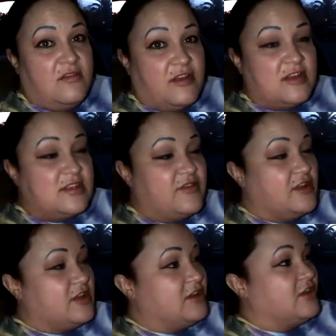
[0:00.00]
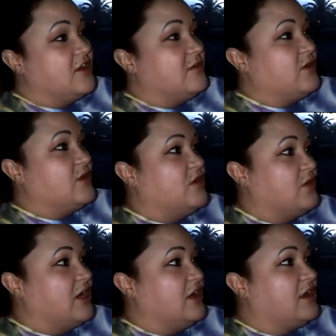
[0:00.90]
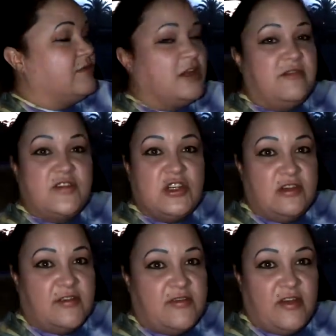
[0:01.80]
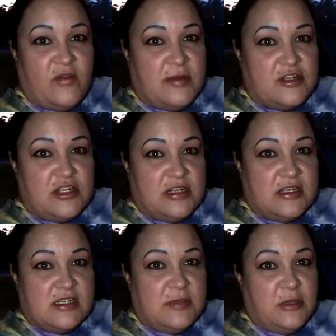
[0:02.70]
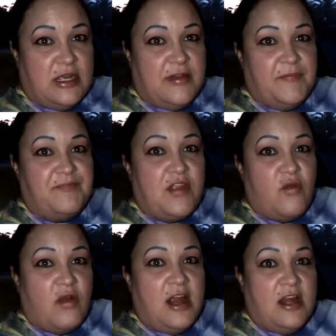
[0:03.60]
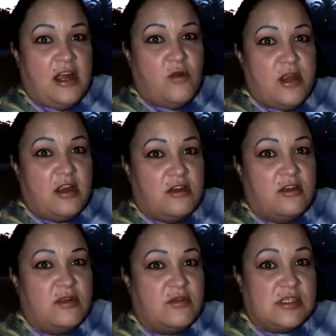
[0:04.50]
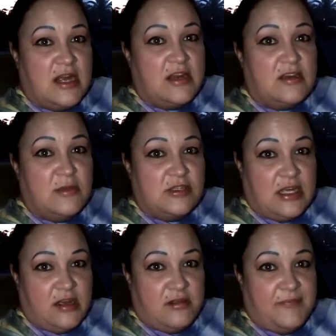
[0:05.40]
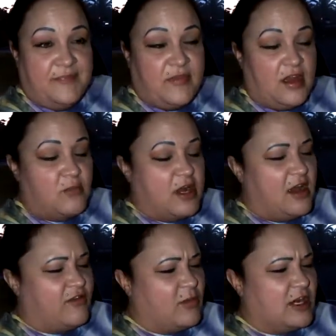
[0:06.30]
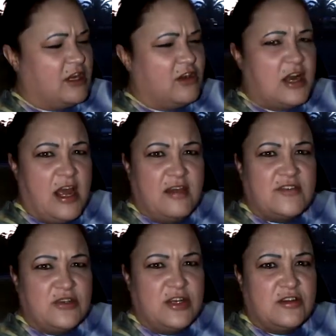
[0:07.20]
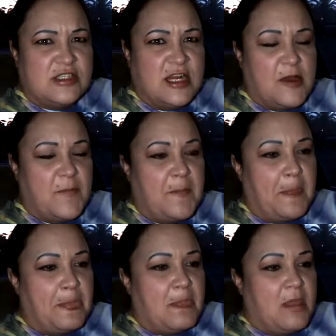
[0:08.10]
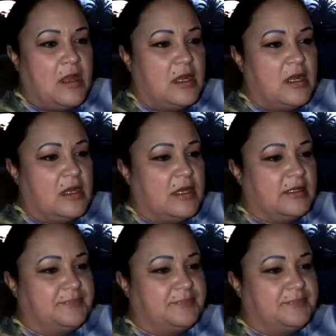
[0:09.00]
For those of you that don't know me real well, and I'm not even sure if I've ever mentioned this, but right now we currently reside in a motel. We have for about 1.5 years, 2 years now. And